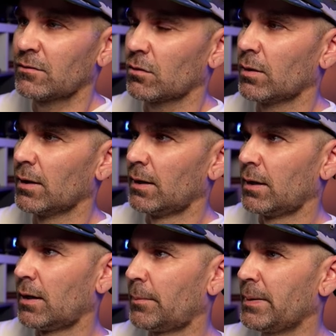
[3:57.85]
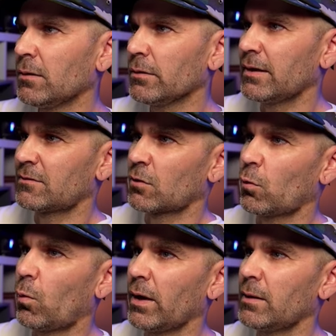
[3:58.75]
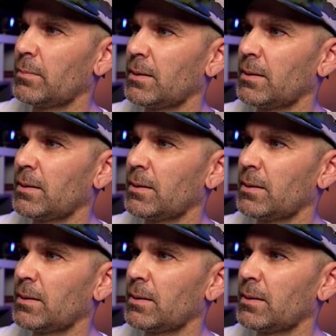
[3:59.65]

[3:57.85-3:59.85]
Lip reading: So apparently it's quite a bit